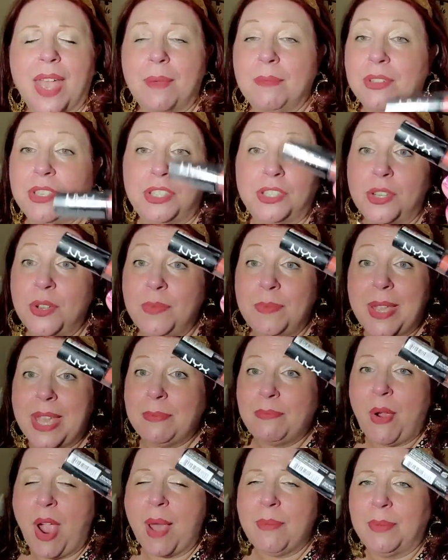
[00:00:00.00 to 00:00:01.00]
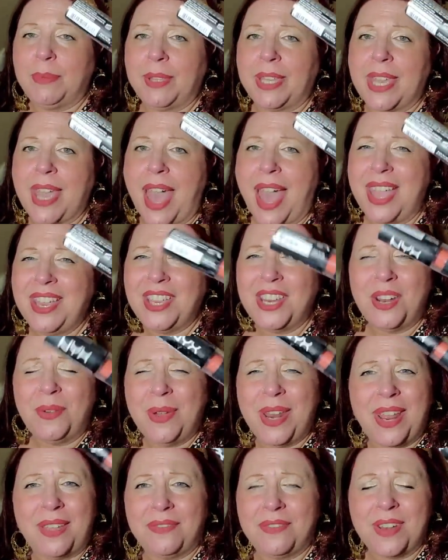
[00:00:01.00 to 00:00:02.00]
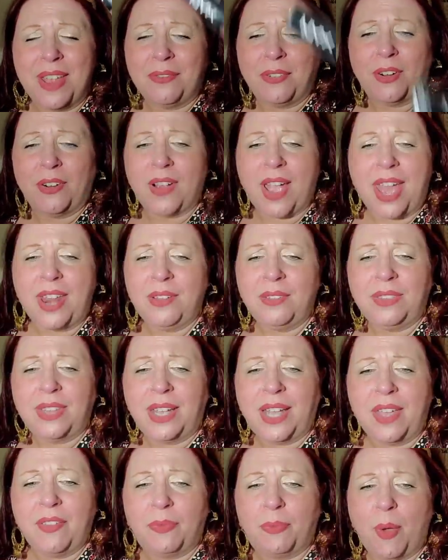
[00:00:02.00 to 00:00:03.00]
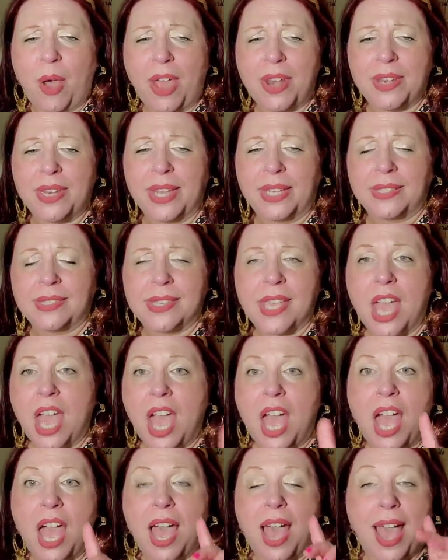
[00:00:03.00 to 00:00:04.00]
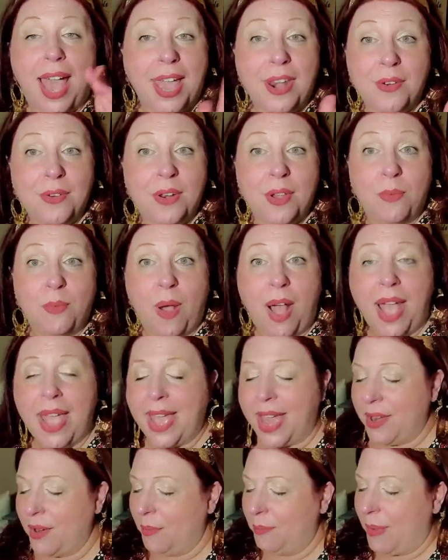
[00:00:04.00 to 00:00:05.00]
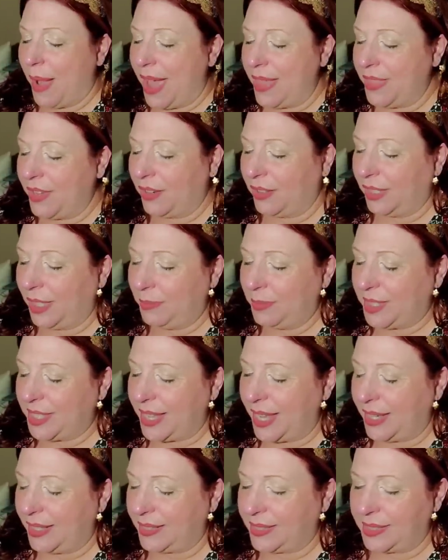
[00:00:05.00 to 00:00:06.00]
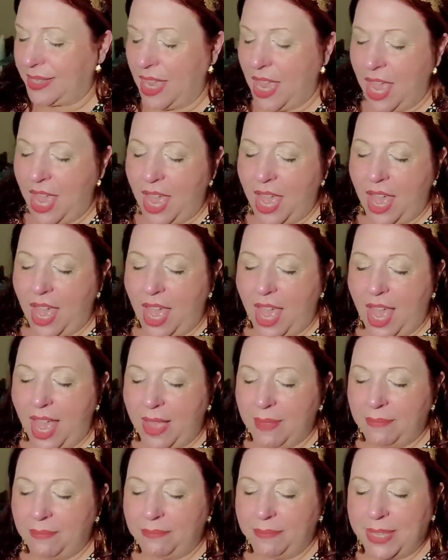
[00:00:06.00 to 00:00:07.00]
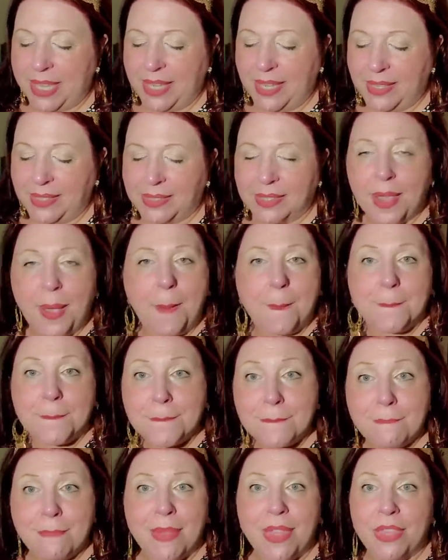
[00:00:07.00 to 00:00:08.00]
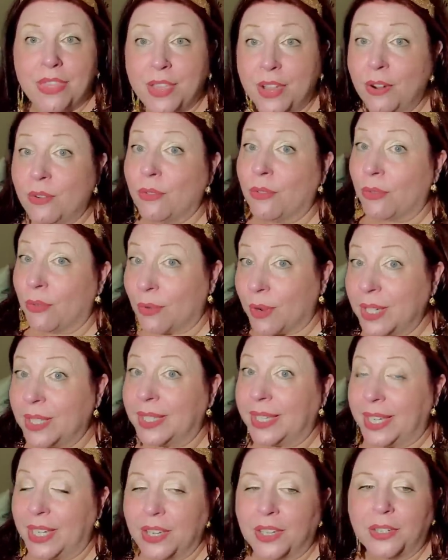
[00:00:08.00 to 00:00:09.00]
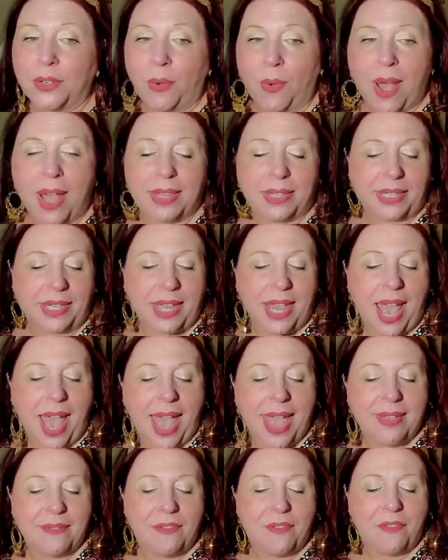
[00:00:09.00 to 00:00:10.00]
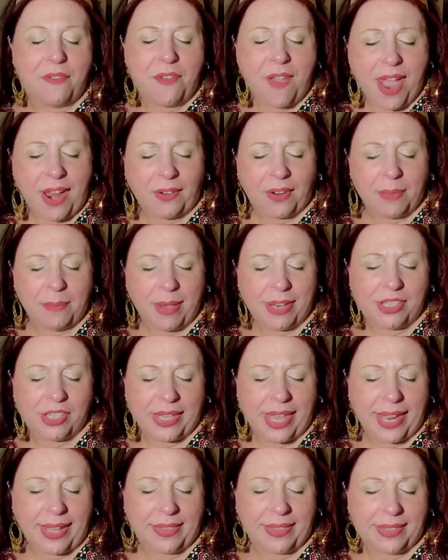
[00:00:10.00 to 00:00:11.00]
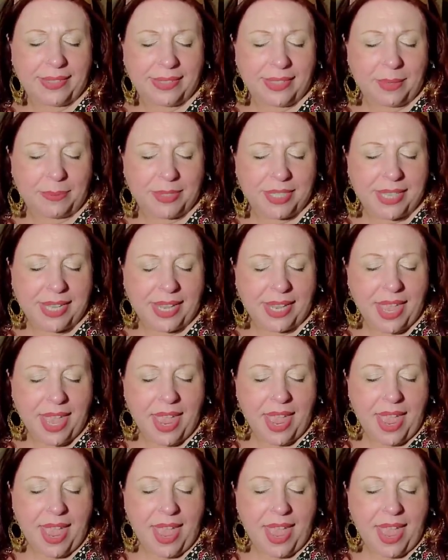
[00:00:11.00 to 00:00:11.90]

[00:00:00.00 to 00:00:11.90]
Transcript: I'm assuming probably, I, you know what, I've never, I don't think I've bought NYX. I don't know why I don't buy their lipsticks um, because they're really good quality. I very much like this lipstick.